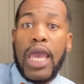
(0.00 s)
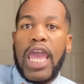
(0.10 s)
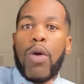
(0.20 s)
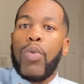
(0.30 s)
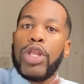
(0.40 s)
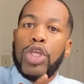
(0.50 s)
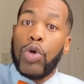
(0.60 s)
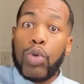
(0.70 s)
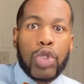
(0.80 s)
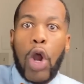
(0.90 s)
And when
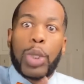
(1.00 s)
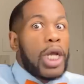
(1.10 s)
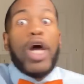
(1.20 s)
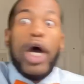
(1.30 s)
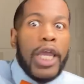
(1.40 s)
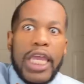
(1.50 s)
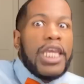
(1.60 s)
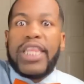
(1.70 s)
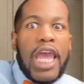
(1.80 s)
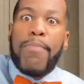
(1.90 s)
you start trying to hunt and
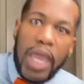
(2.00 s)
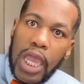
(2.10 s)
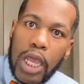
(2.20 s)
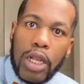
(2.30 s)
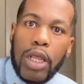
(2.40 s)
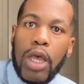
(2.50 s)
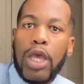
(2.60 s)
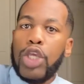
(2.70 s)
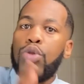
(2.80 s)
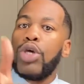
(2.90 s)
get that man,
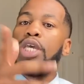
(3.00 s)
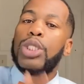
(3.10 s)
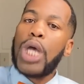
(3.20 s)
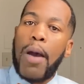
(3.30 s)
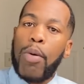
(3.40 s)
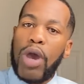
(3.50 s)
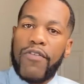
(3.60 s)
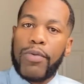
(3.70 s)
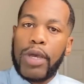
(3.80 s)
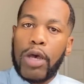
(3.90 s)
you took his job away
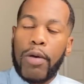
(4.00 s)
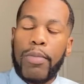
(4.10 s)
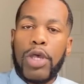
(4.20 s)
from him.